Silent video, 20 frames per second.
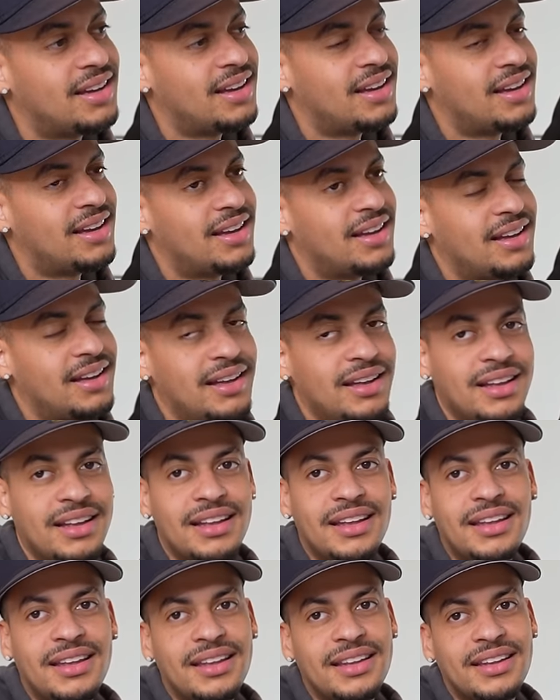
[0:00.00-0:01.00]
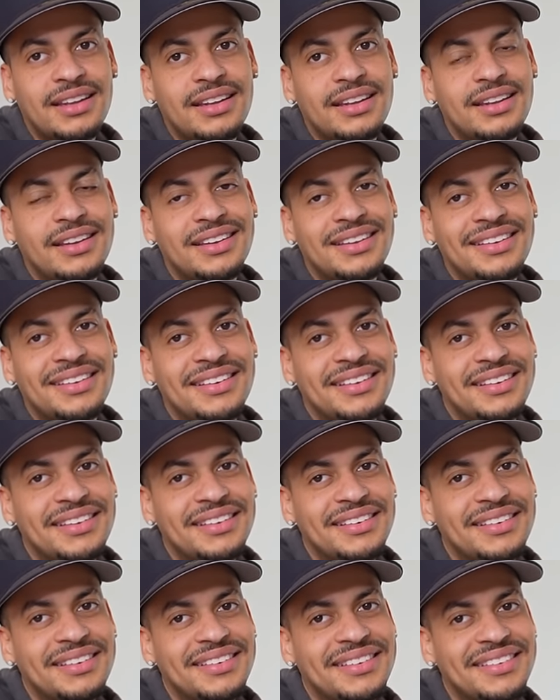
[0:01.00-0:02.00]

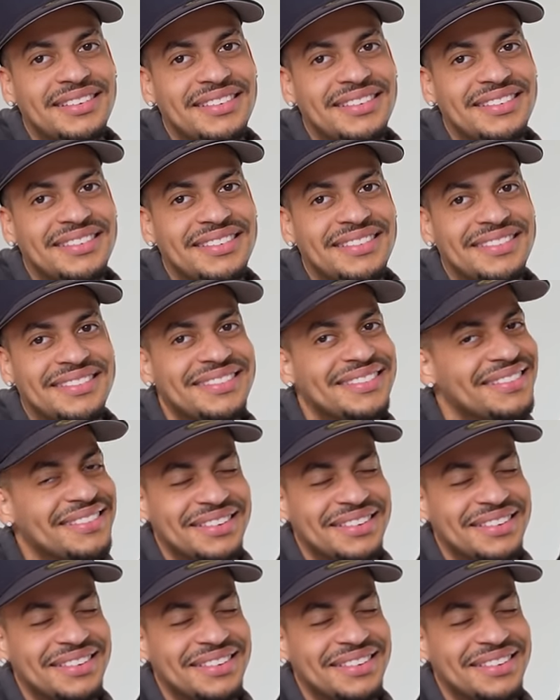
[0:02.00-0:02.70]
[no speech]